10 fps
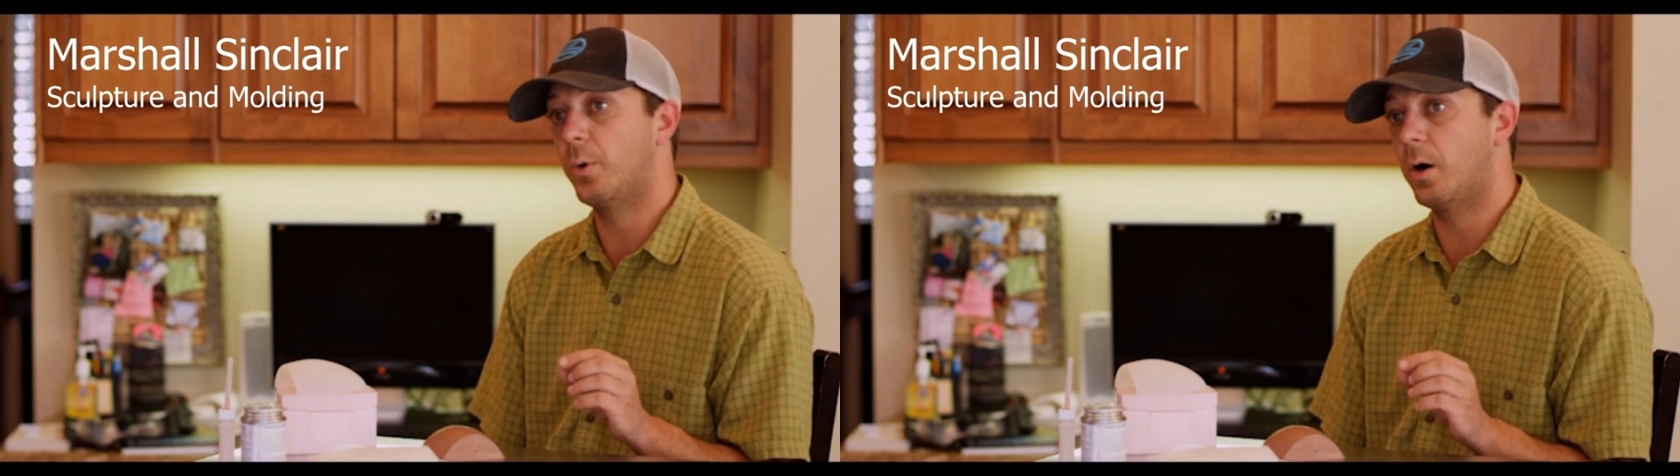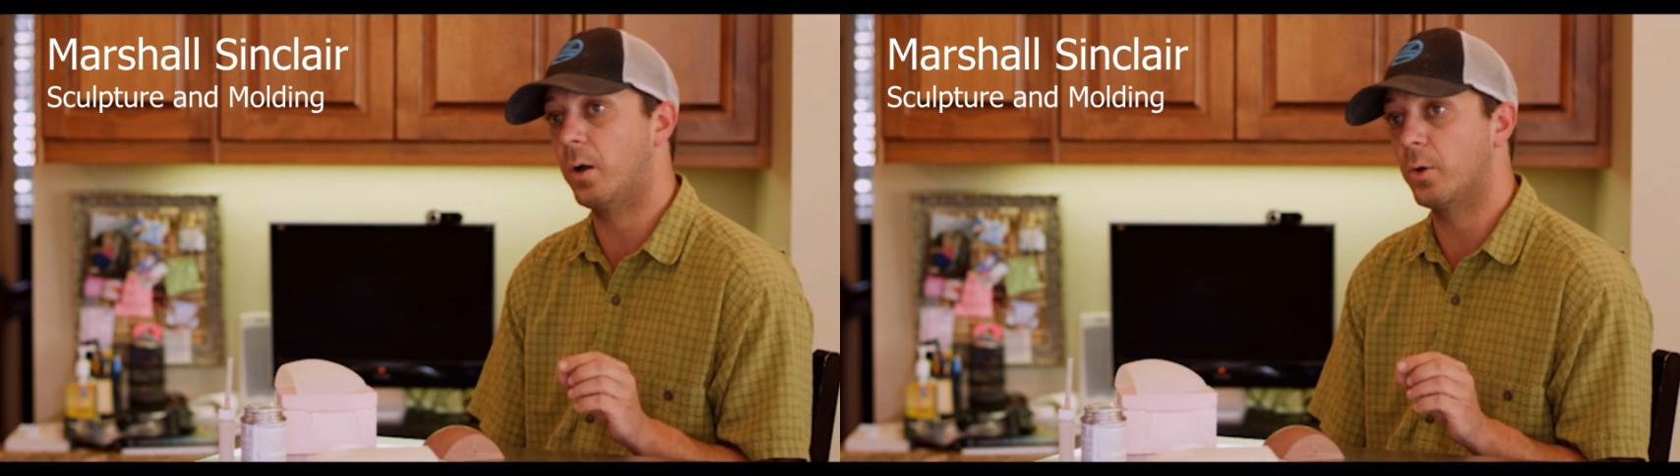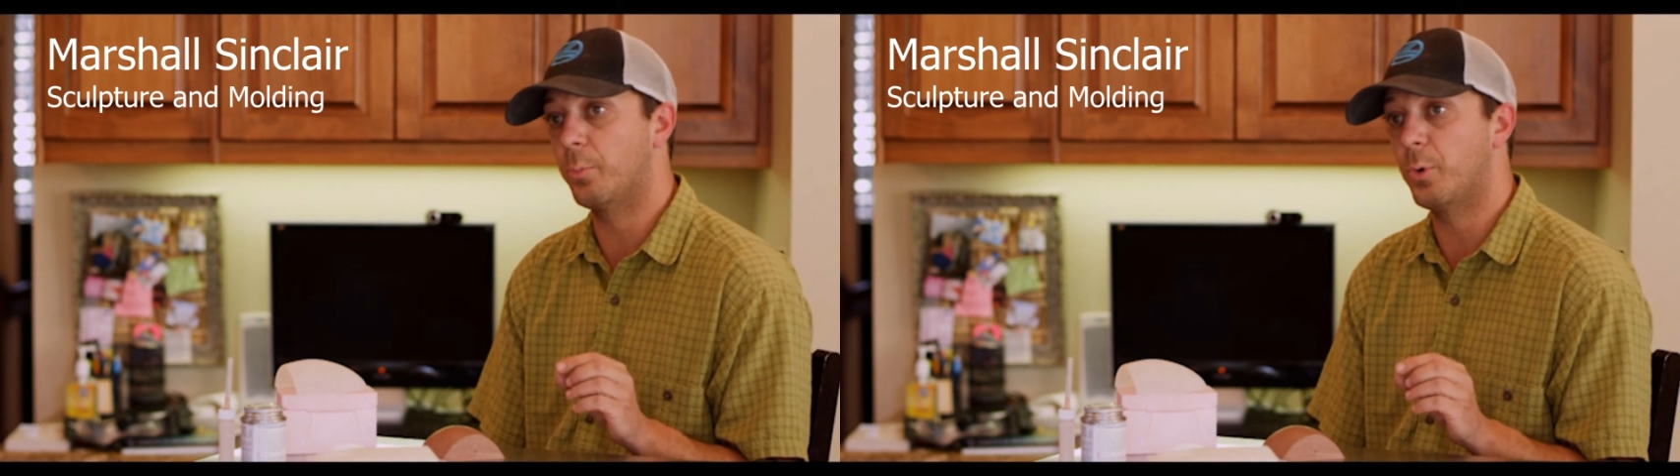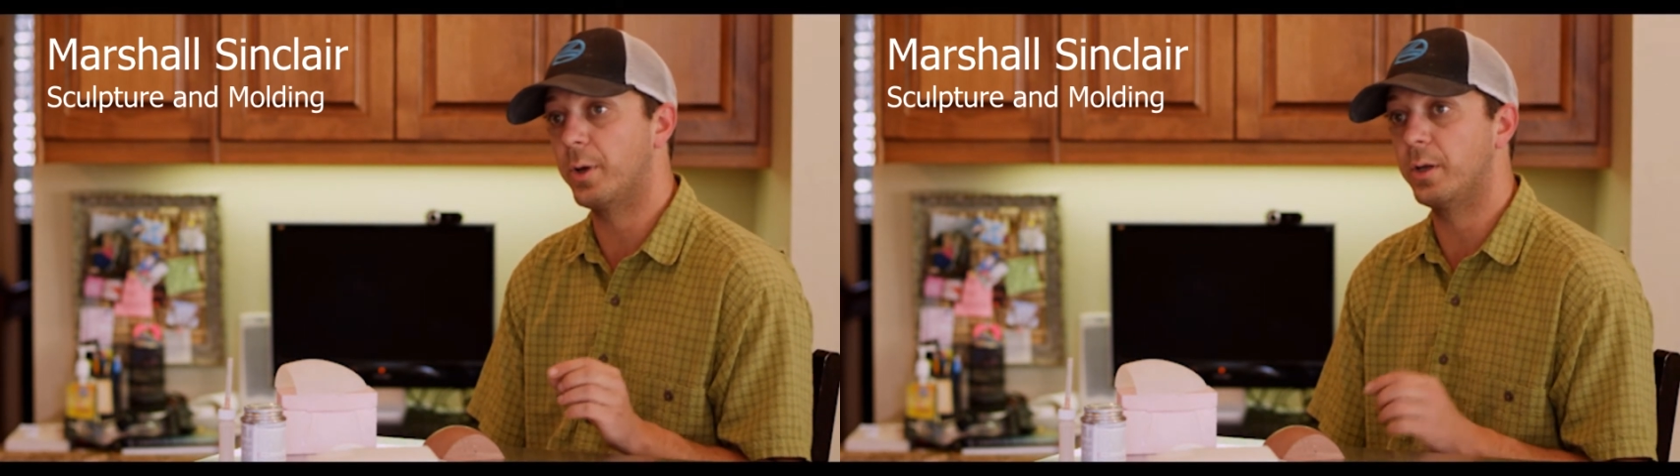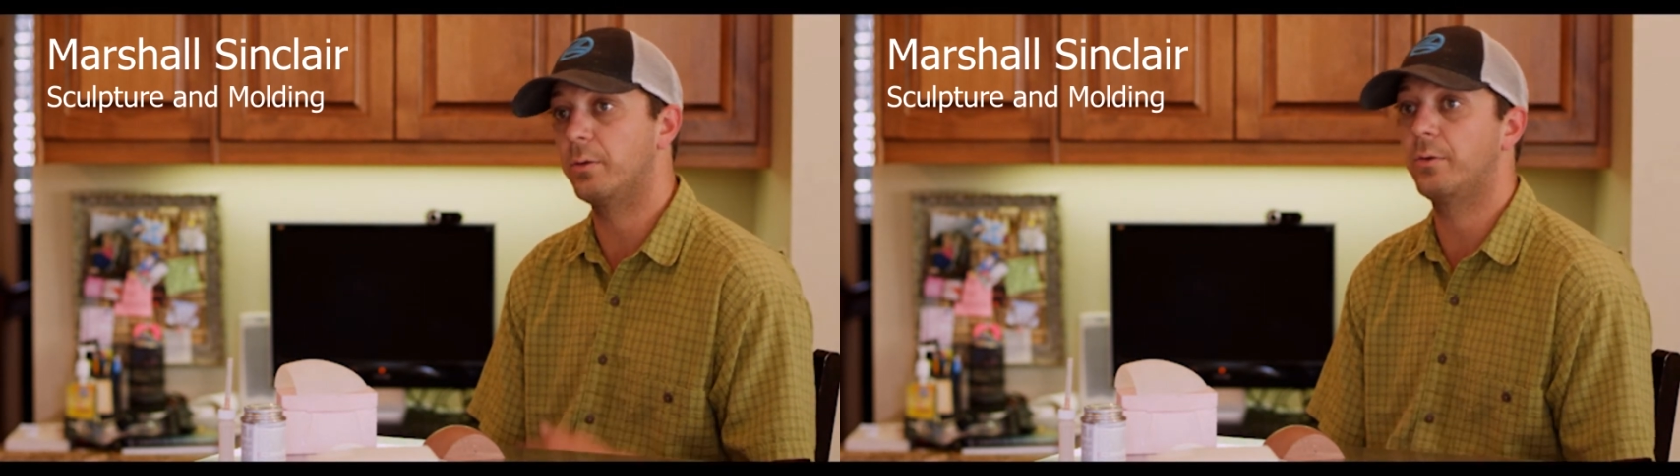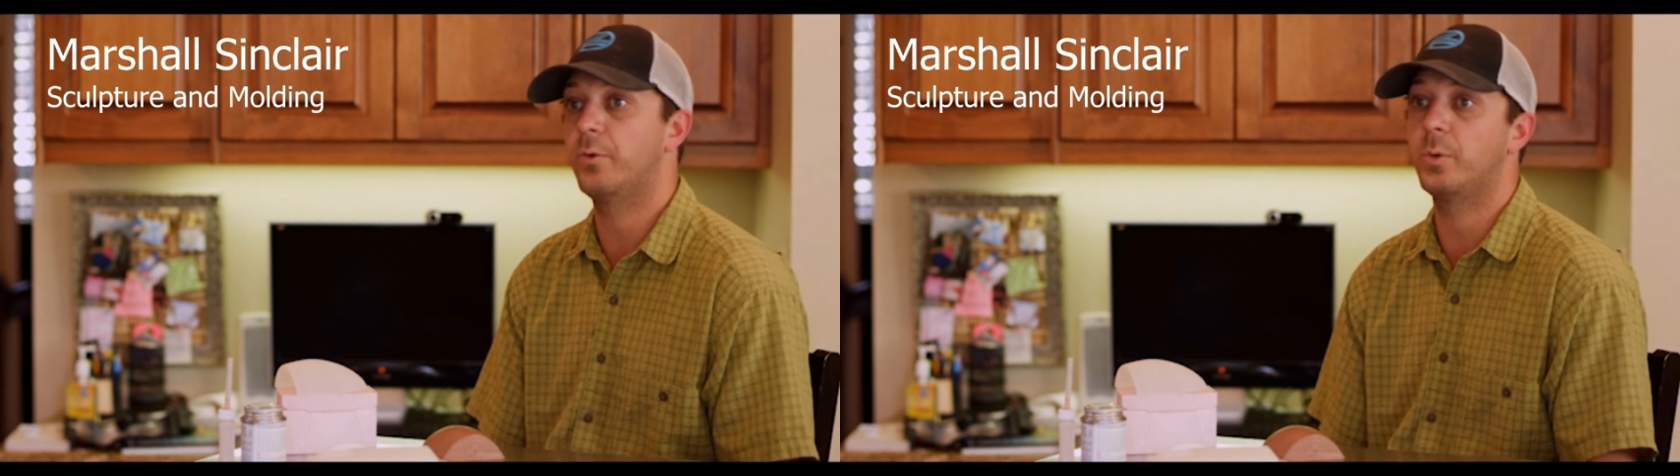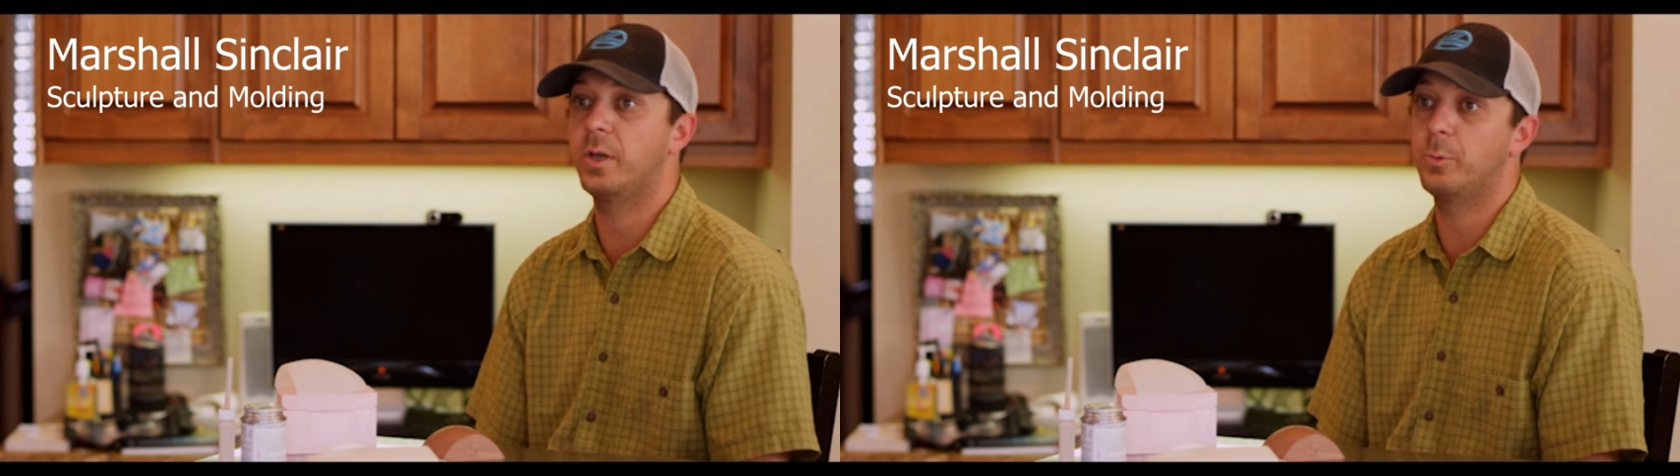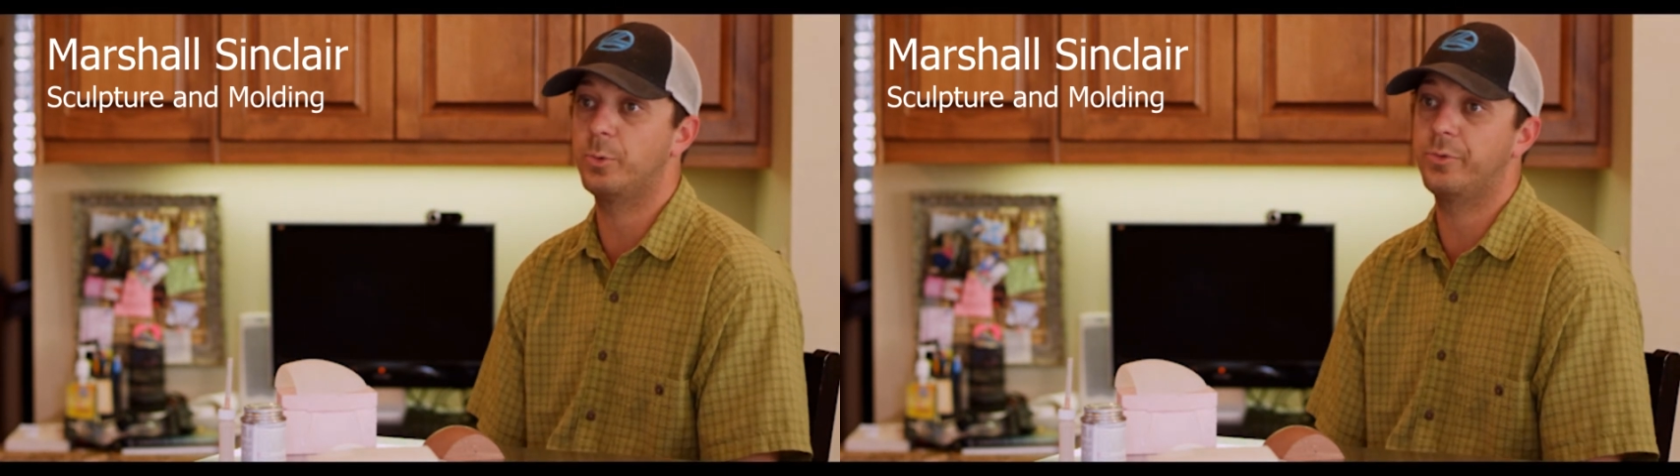hollow point to enable